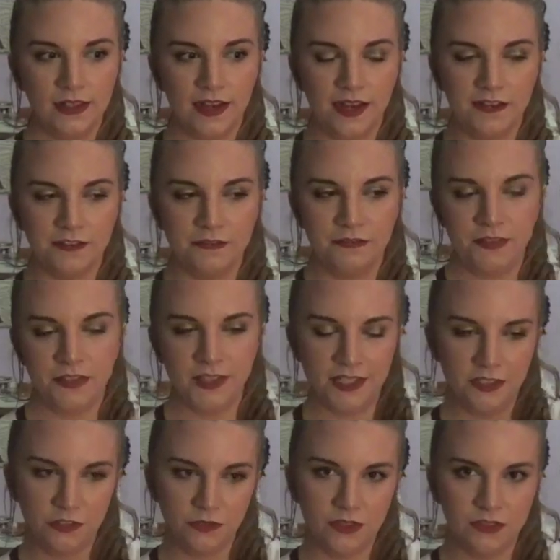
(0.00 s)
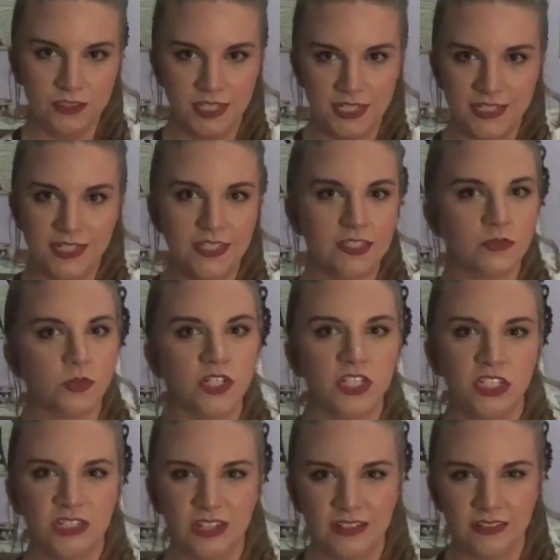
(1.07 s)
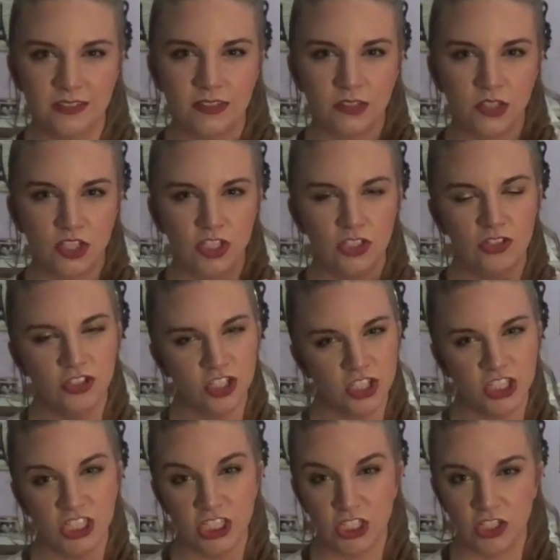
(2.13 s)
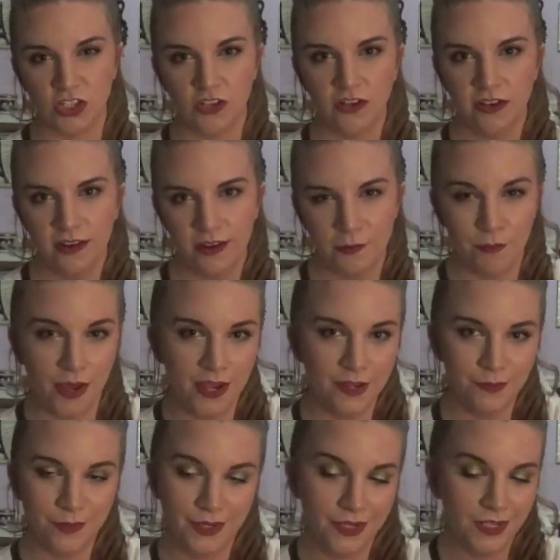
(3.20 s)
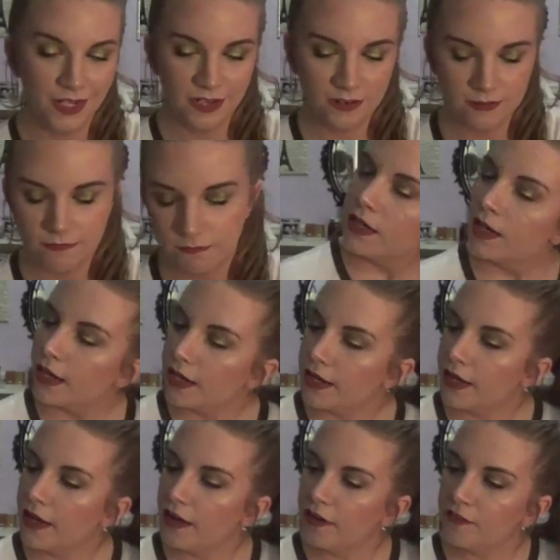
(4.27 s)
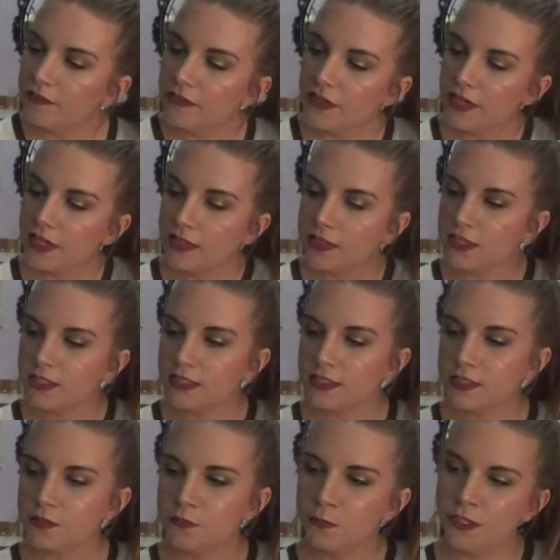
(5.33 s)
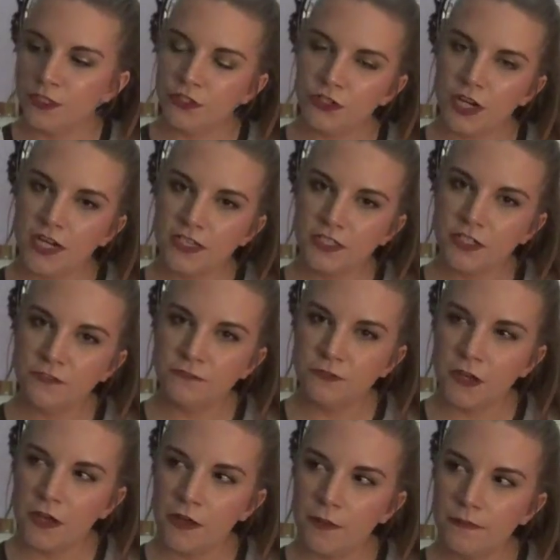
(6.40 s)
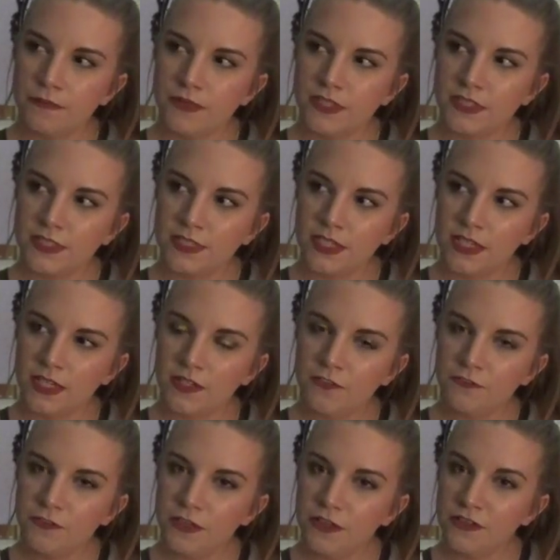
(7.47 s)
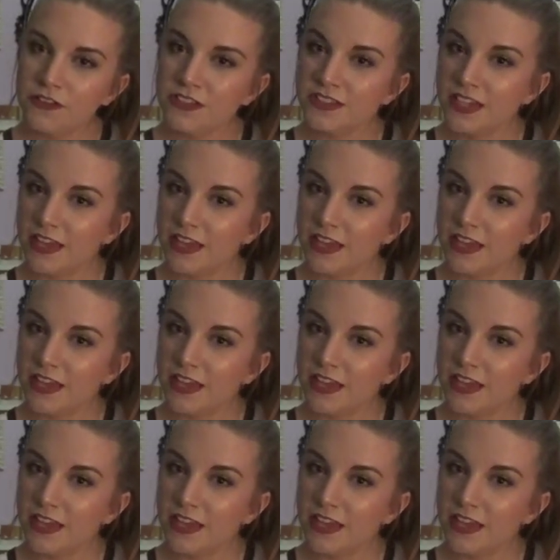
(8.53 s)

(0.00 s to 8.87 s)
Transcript: I feel like the Real Techniques one does just as good, in my opinion. I have this moisturizer from Cetaphil,